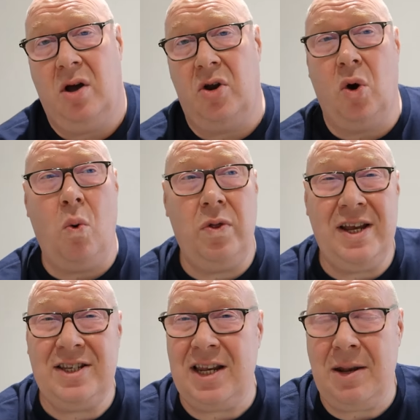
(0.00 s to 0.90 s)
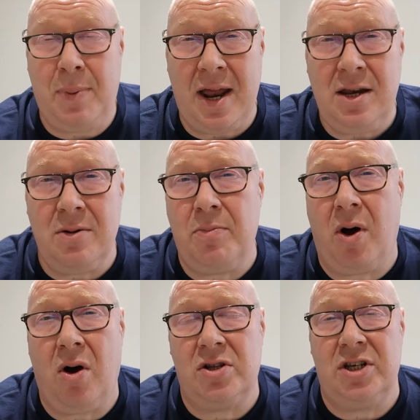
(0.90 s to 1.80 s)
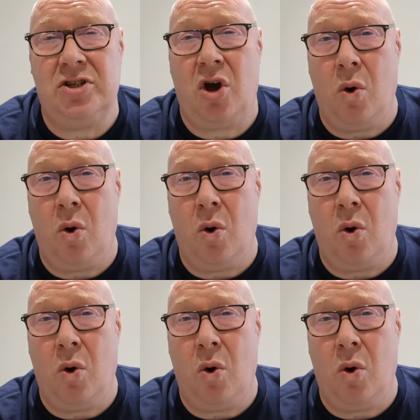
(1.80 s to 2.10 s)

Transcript: and all these independent parties are